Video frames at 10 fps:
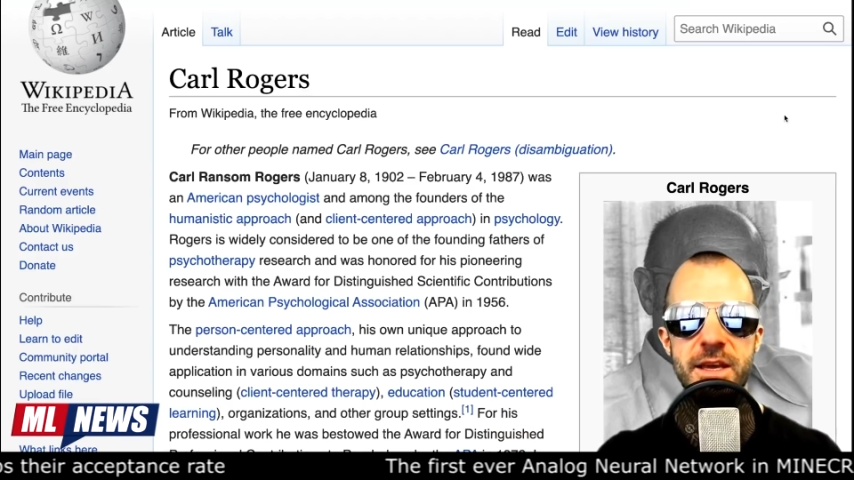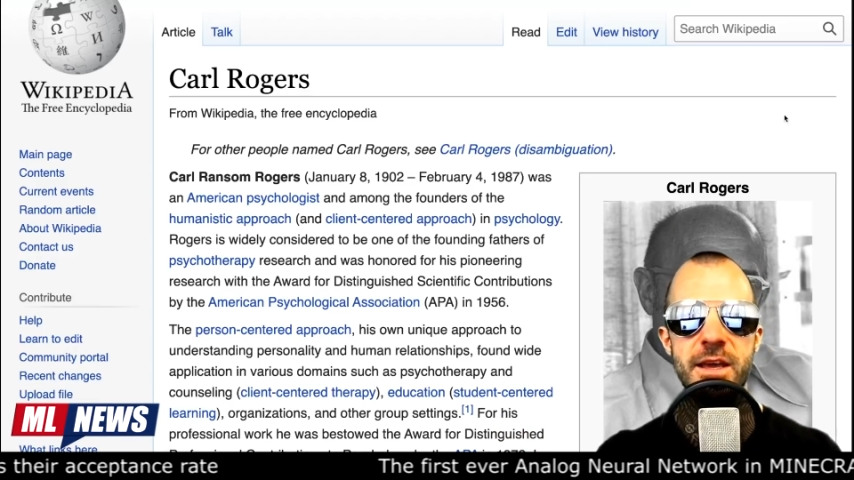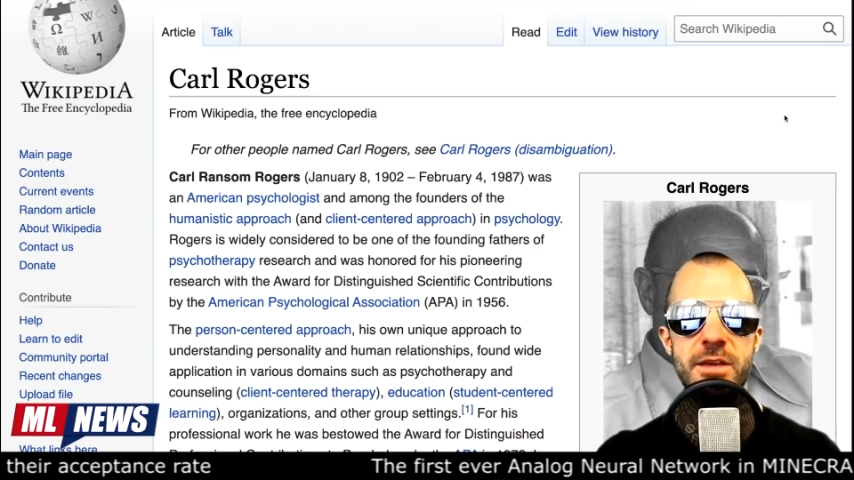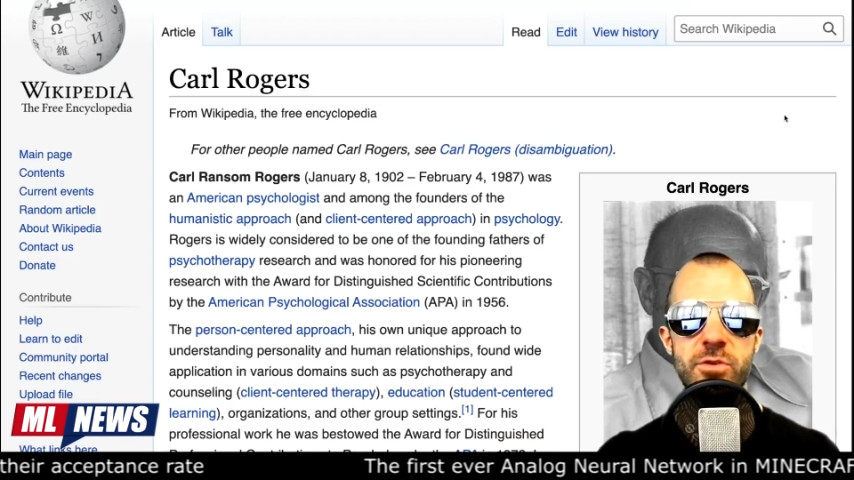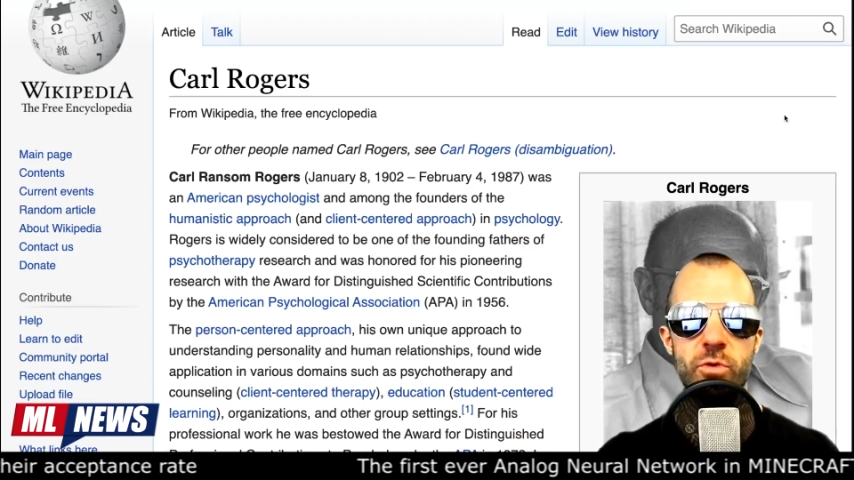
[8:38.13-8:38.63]

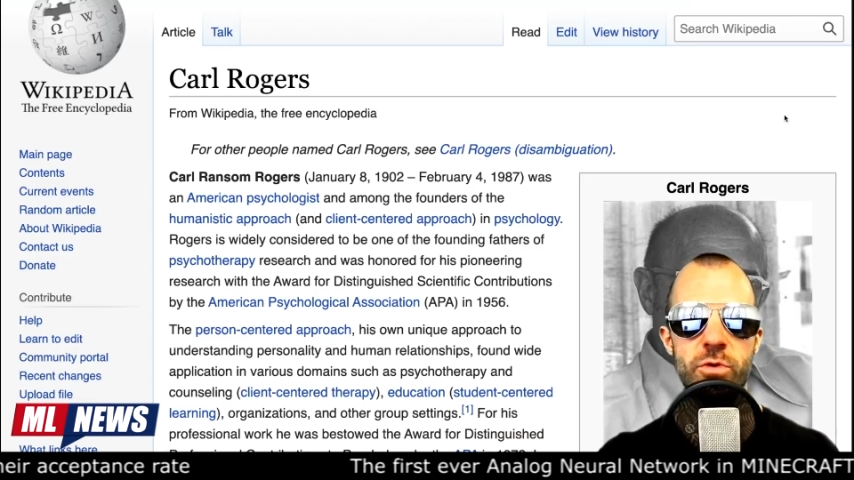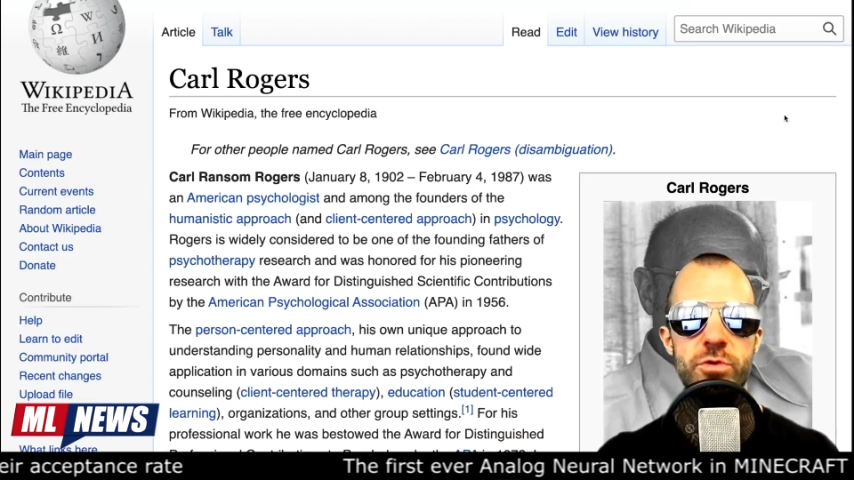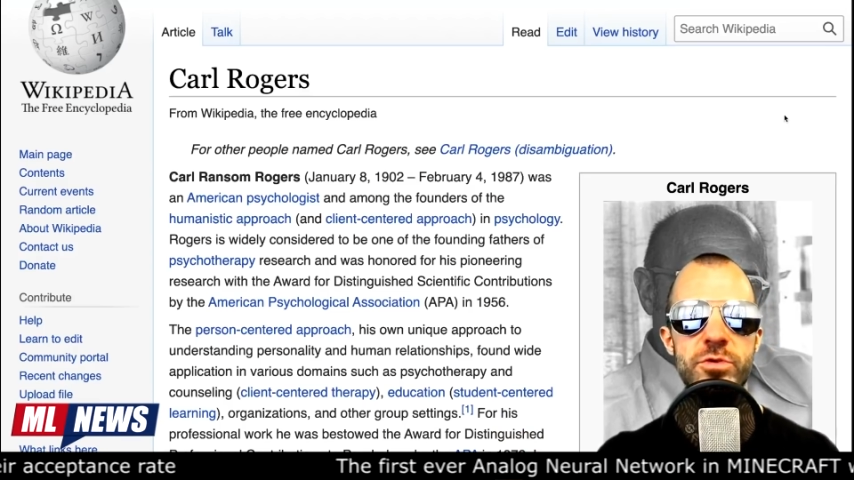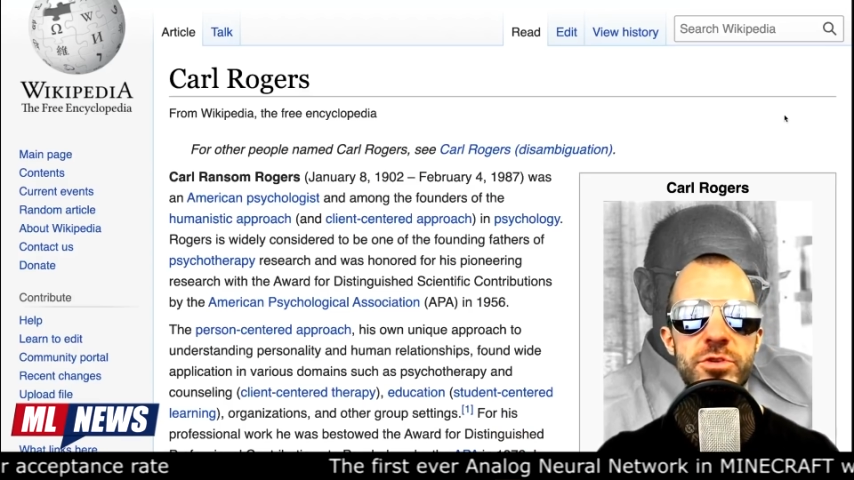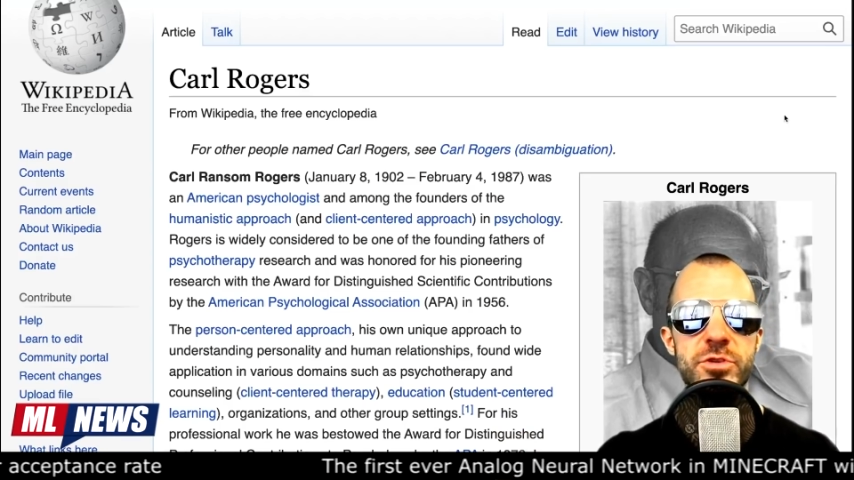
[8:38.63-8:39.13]
in
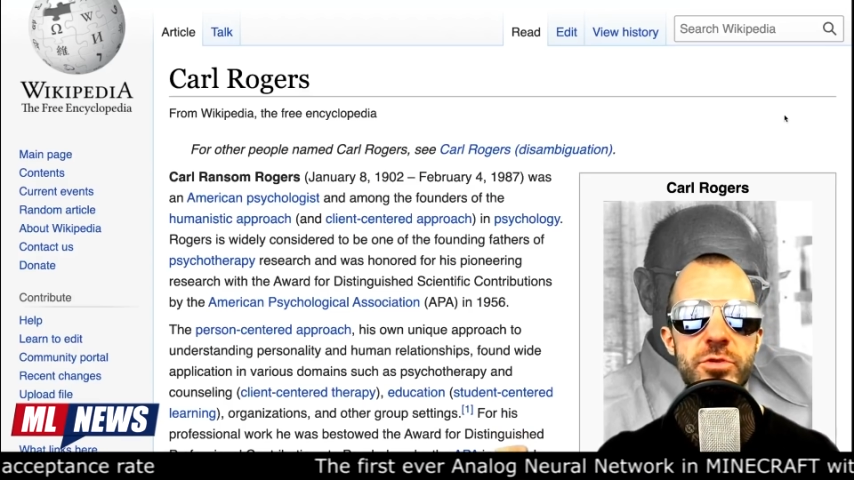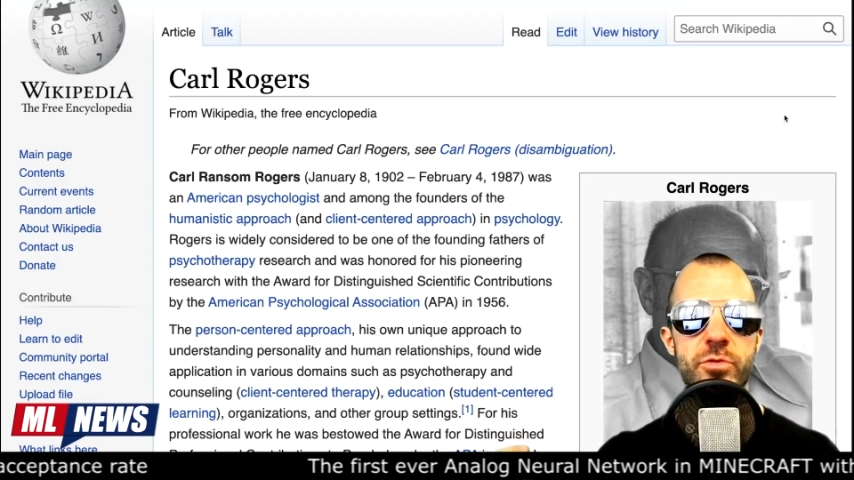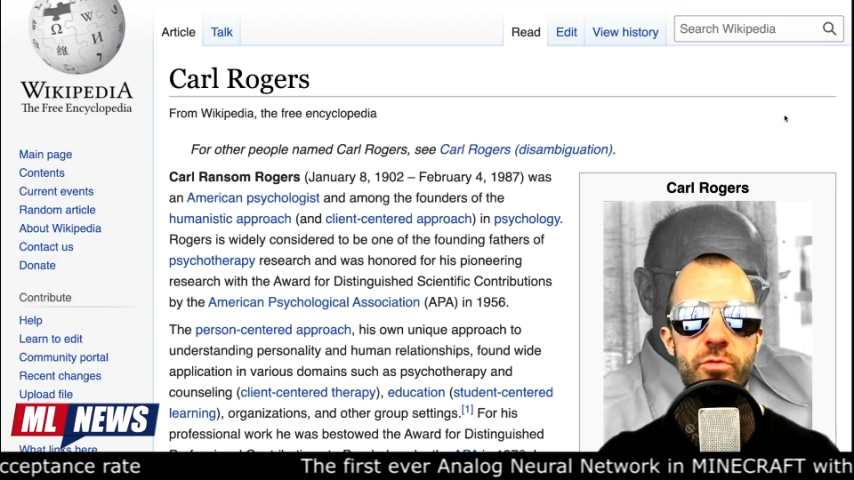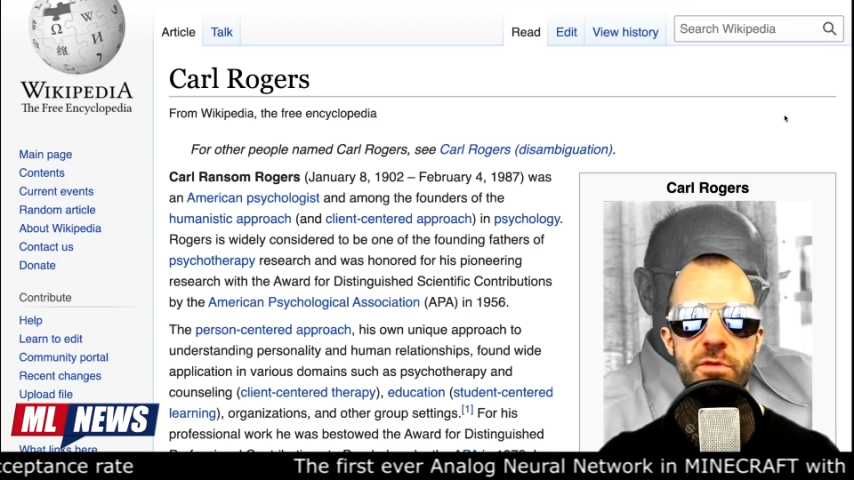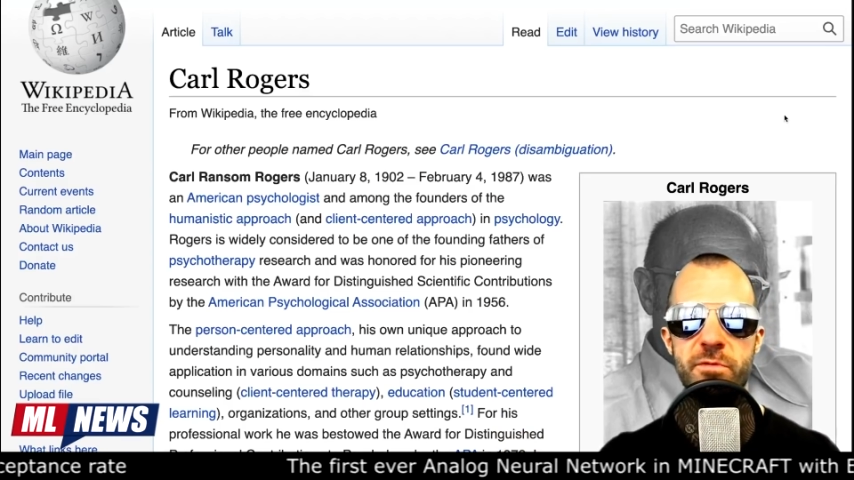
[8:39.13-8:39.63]
order to
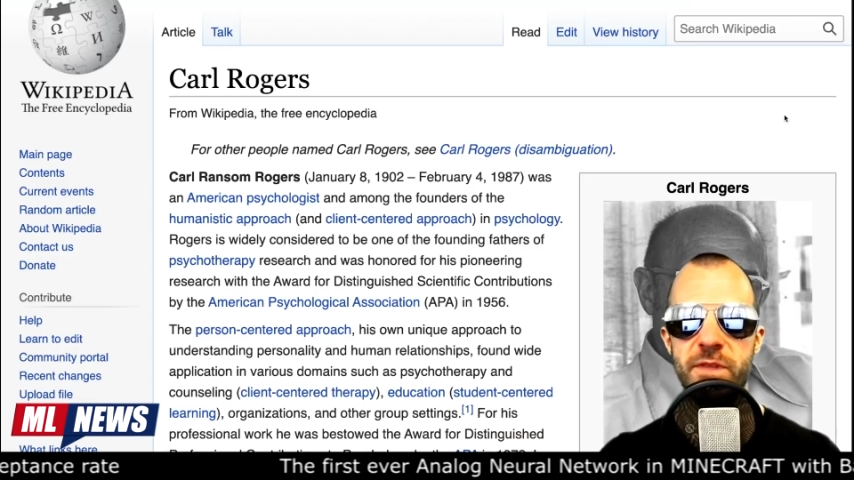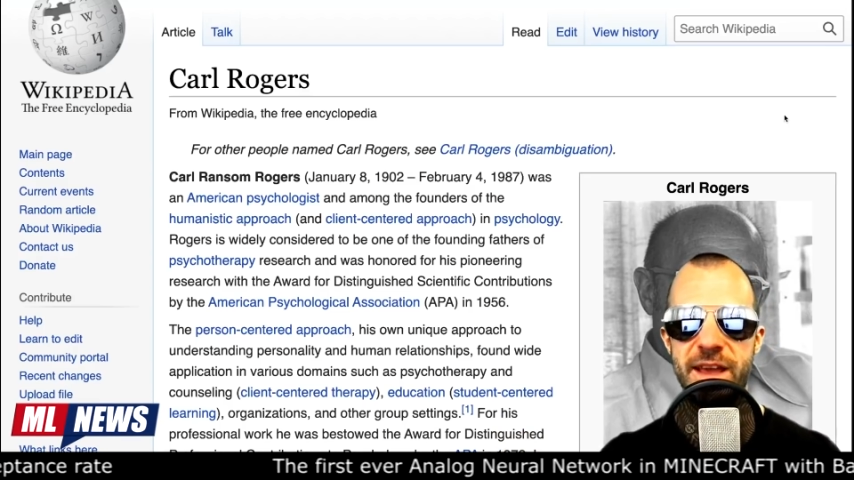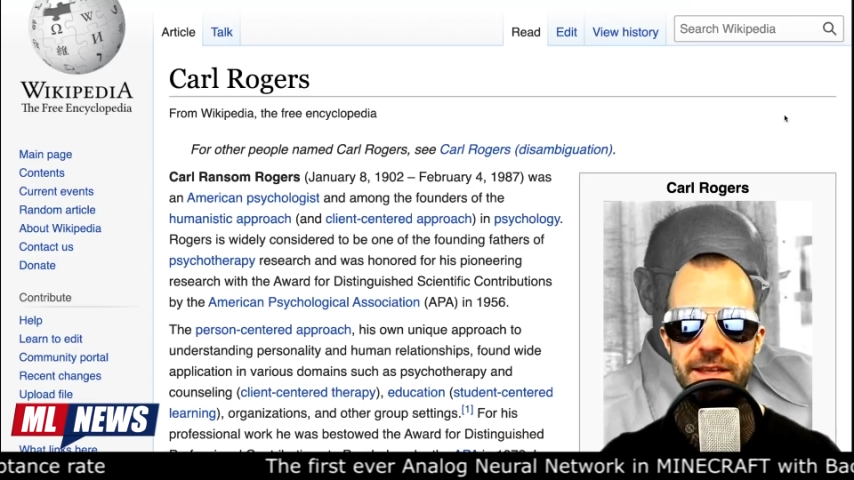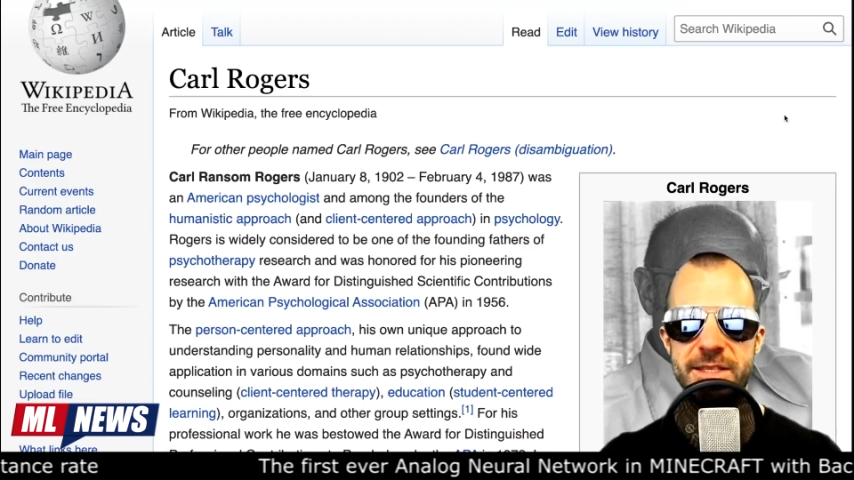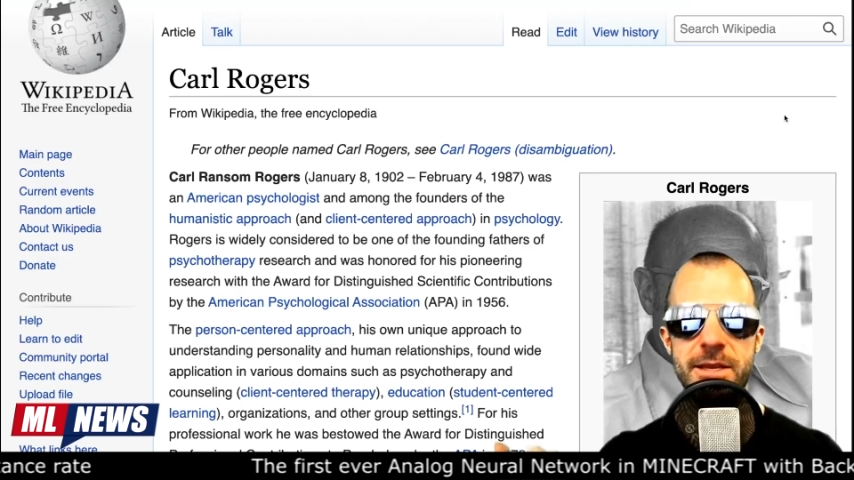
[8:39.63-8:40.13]

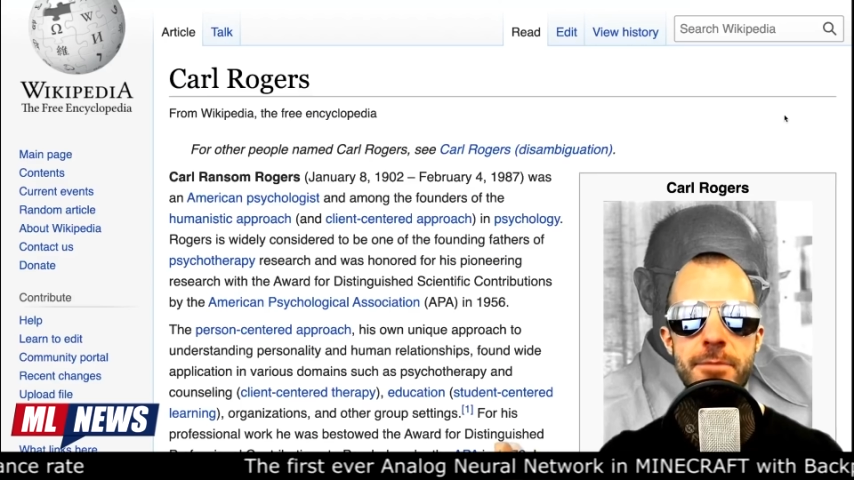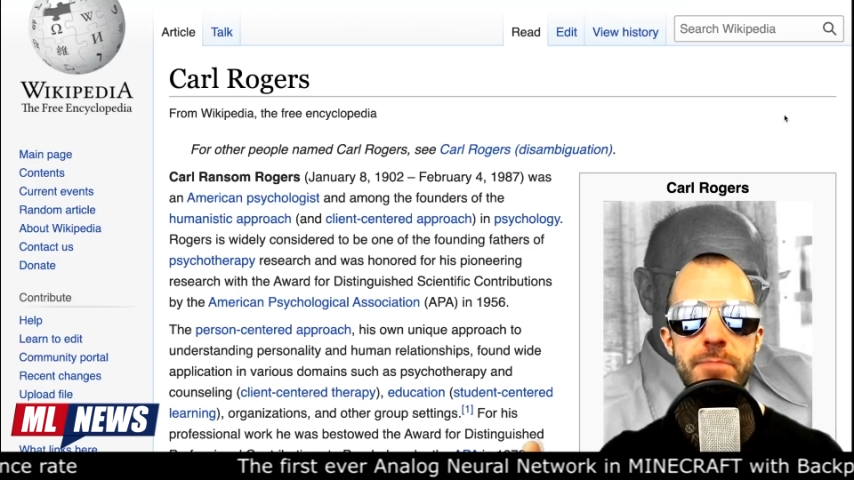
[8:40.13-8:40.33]
reflect